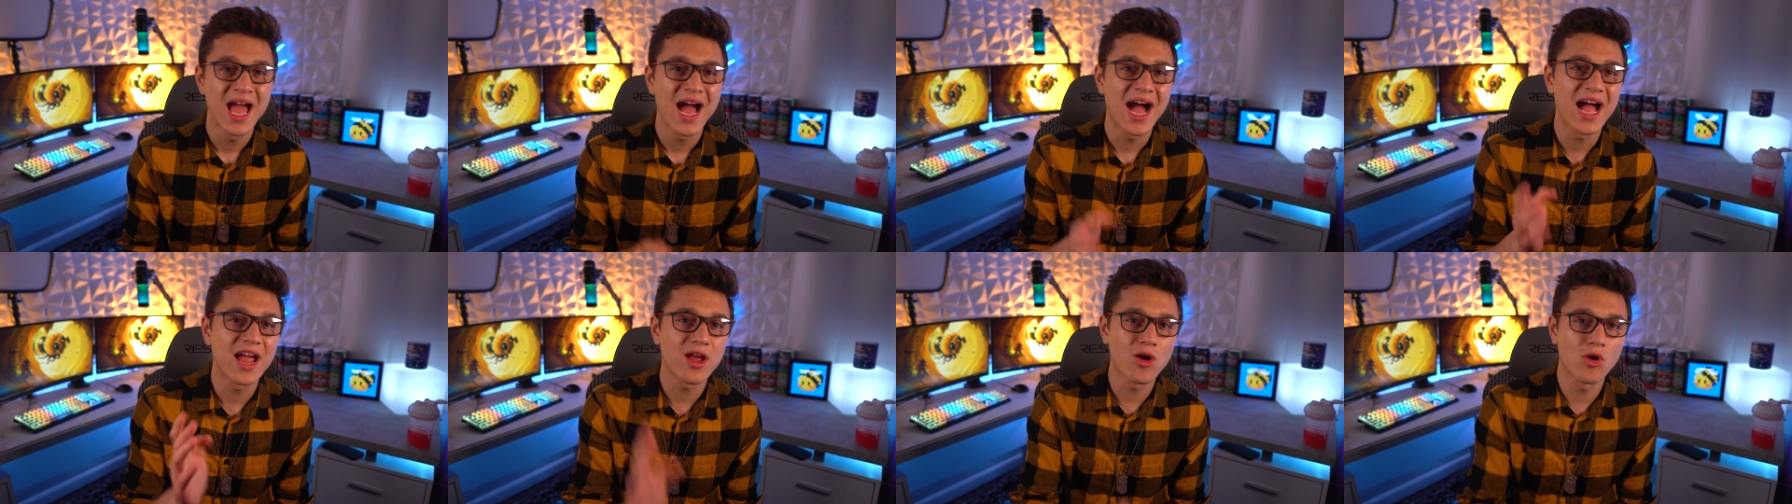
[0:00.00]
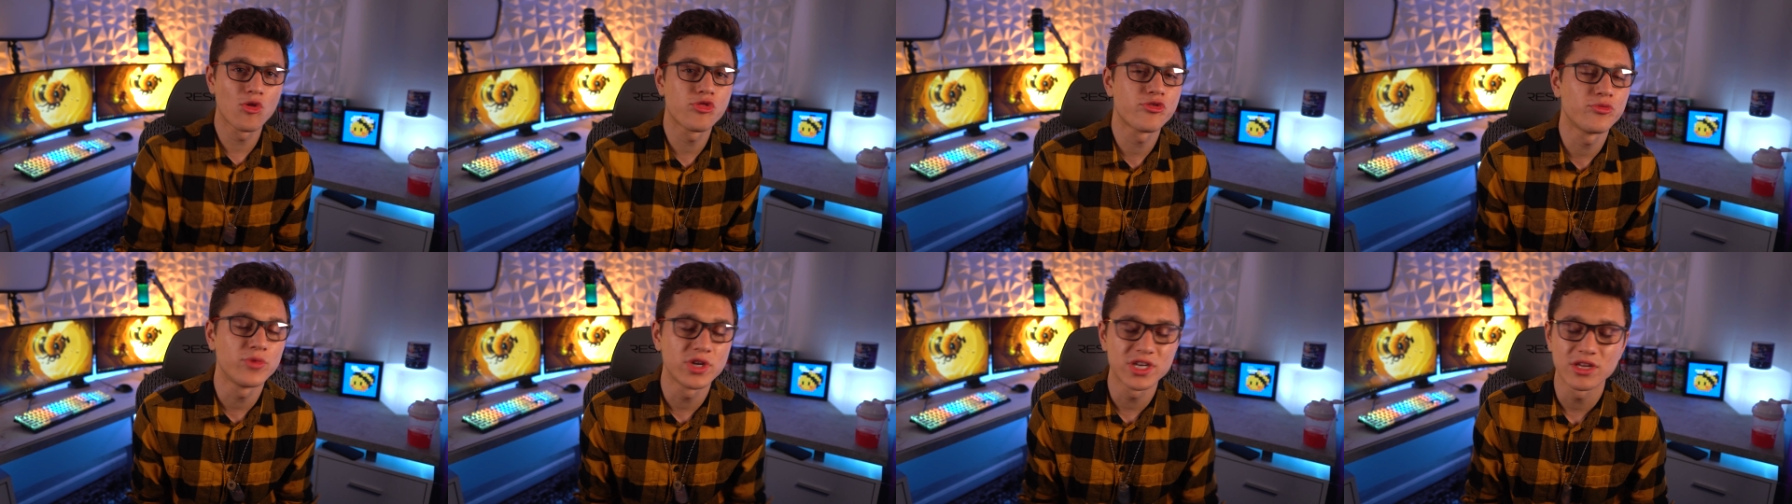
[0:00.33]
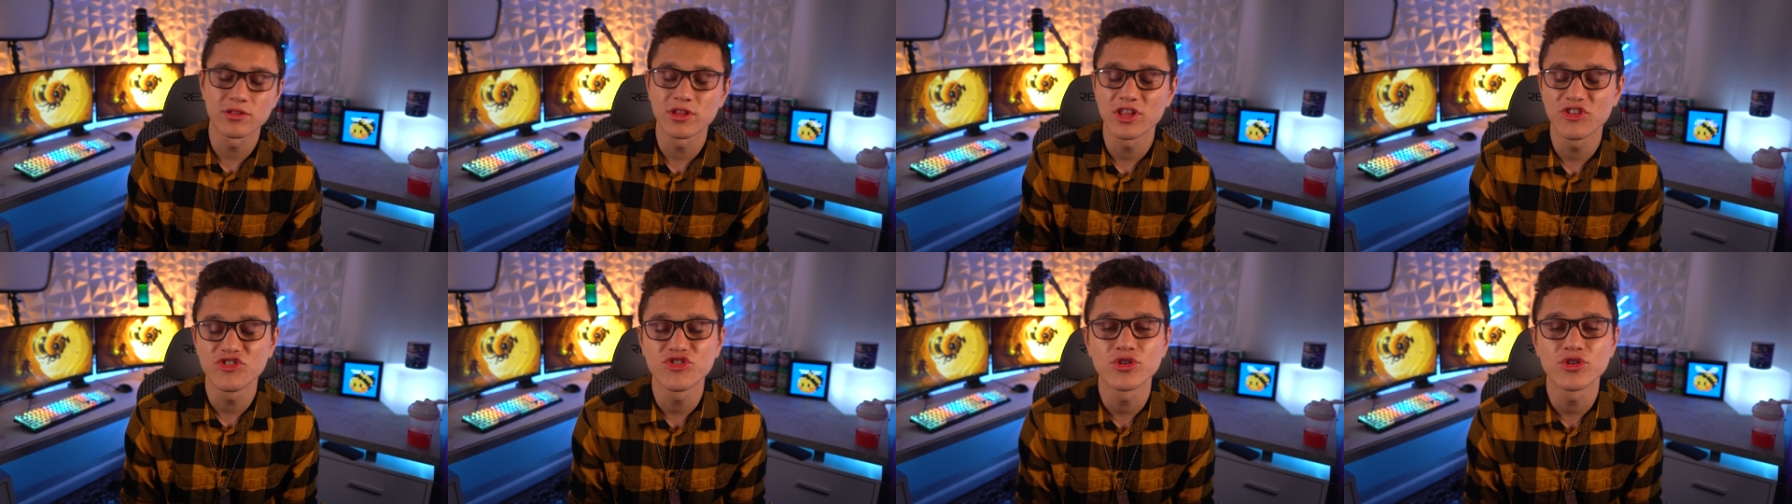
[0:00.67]
I also wanted
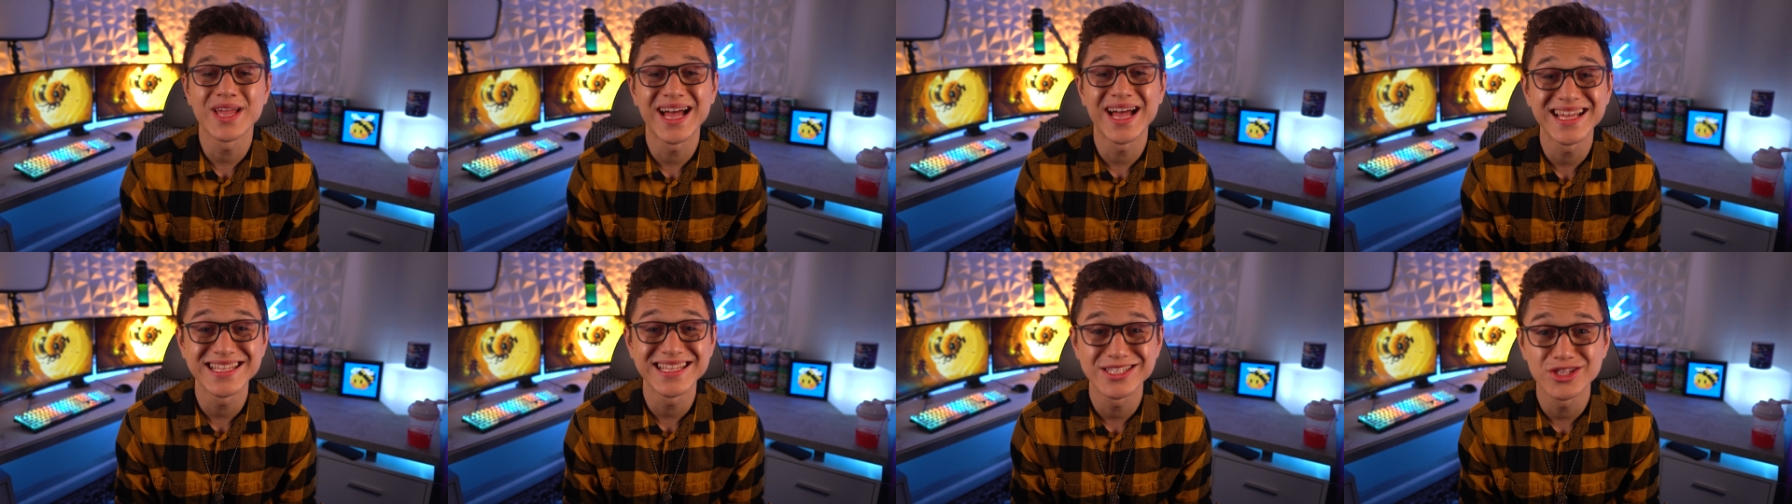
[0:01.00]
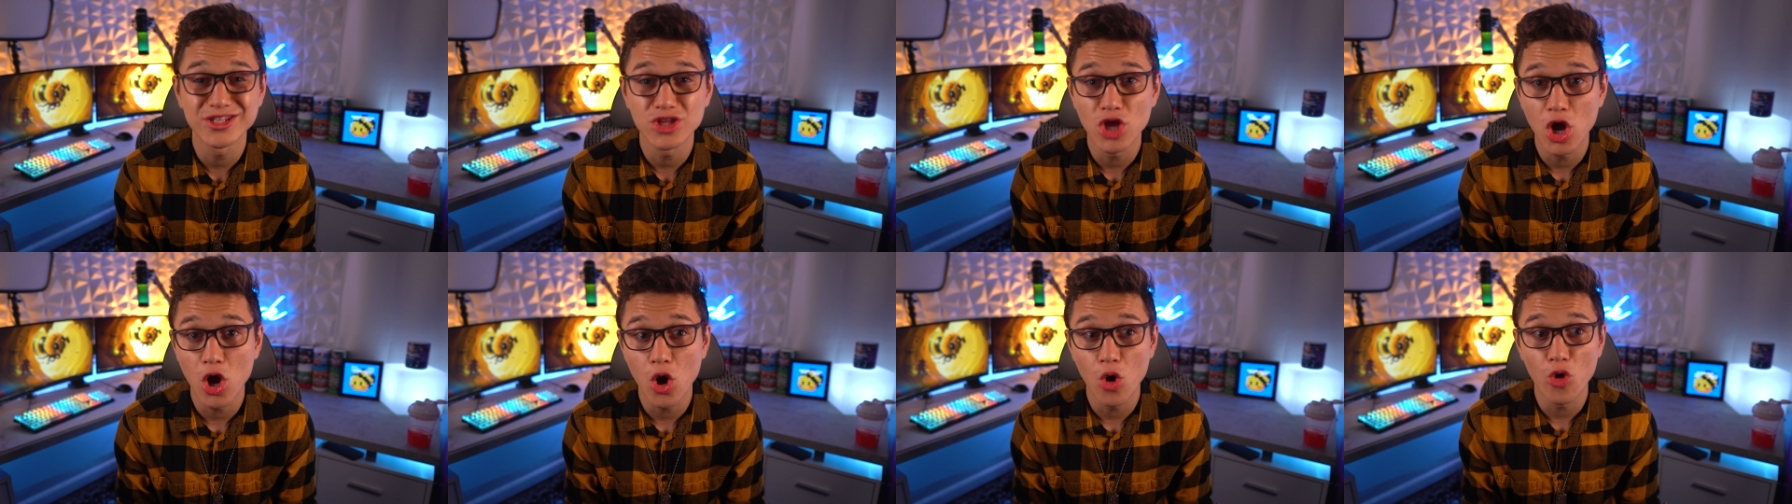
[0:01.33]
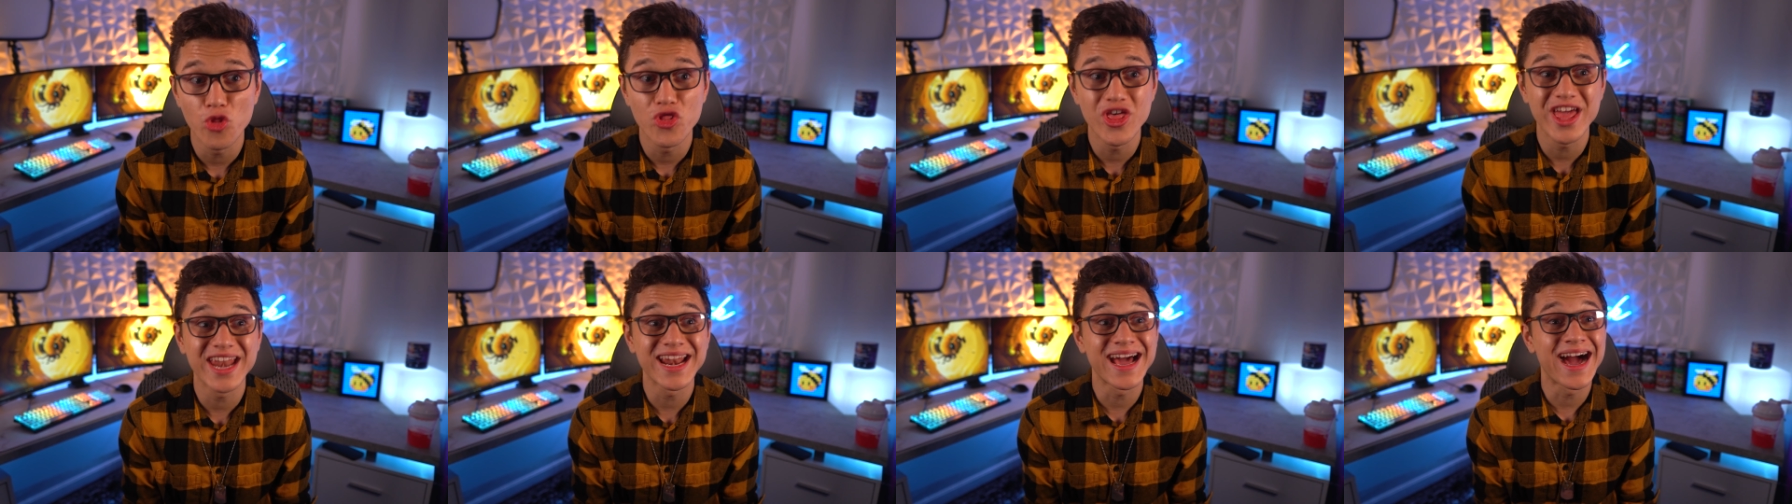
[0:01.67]
to let you guys know
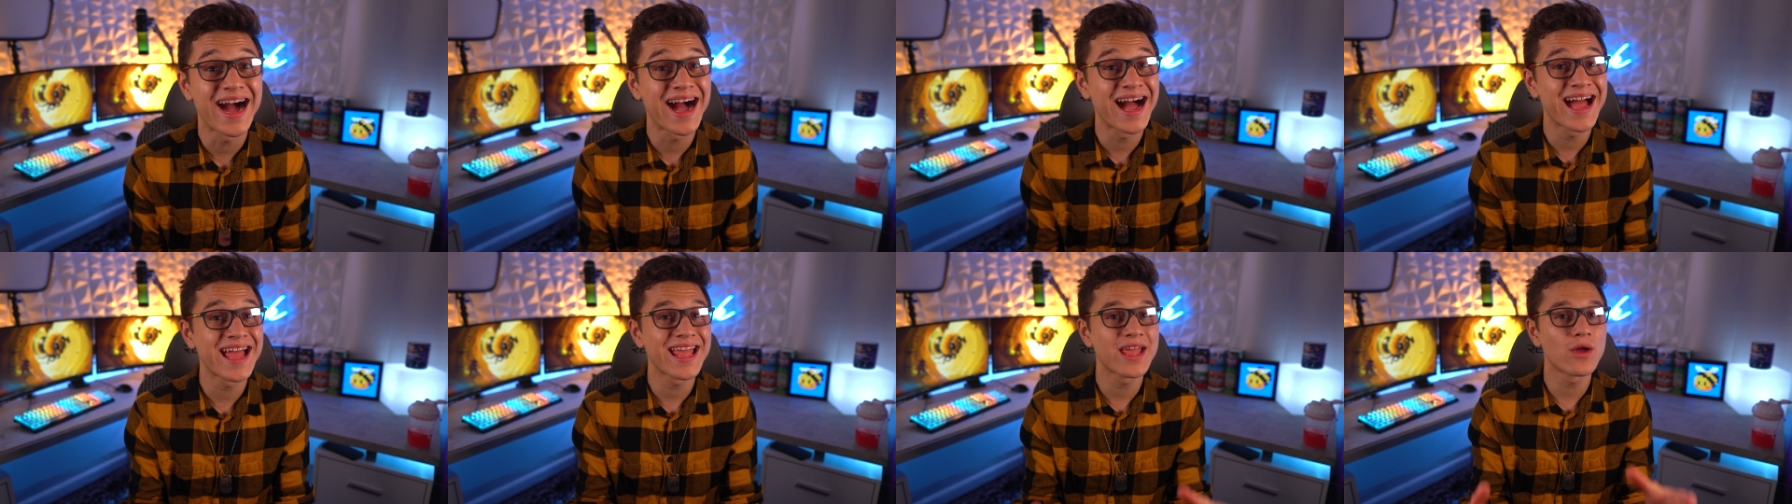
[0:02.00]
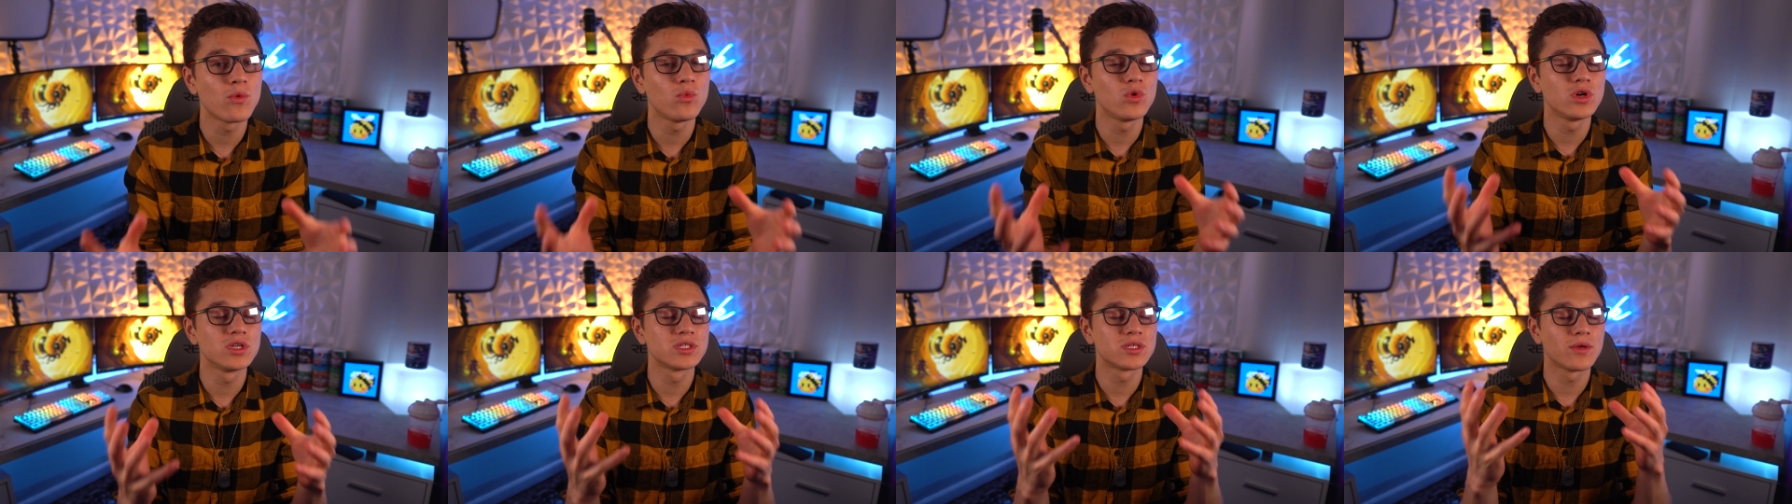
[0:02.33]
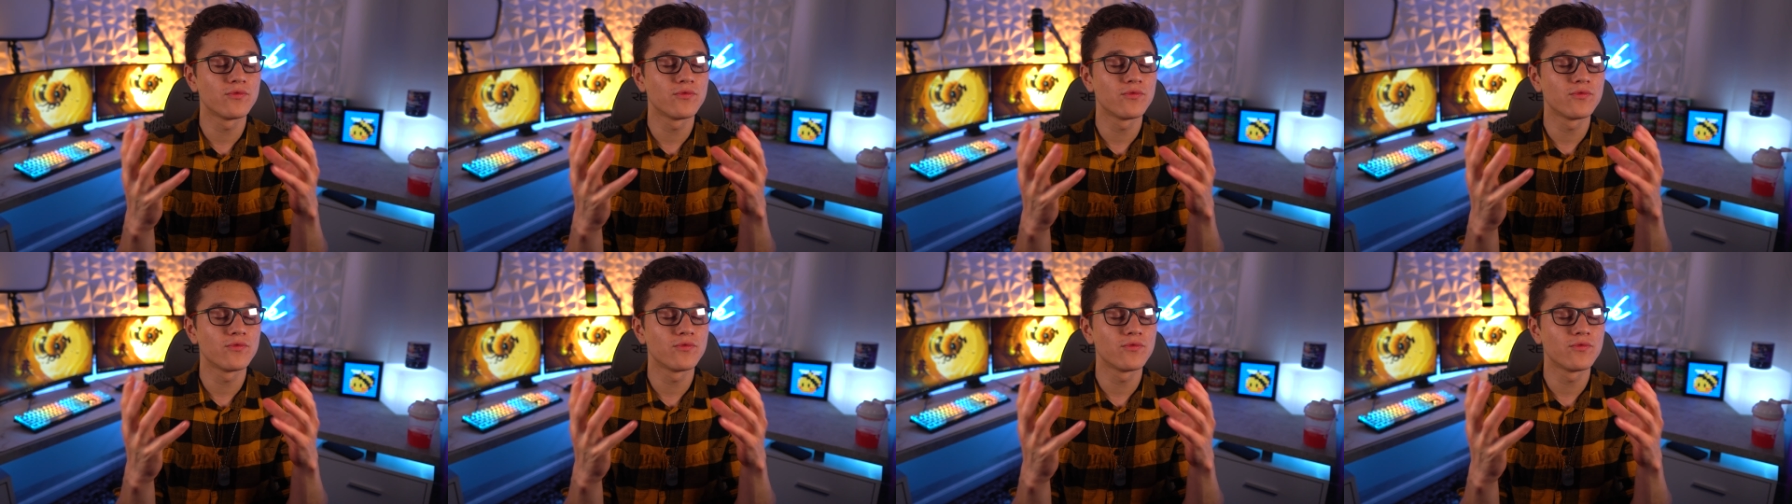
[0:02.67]
that I was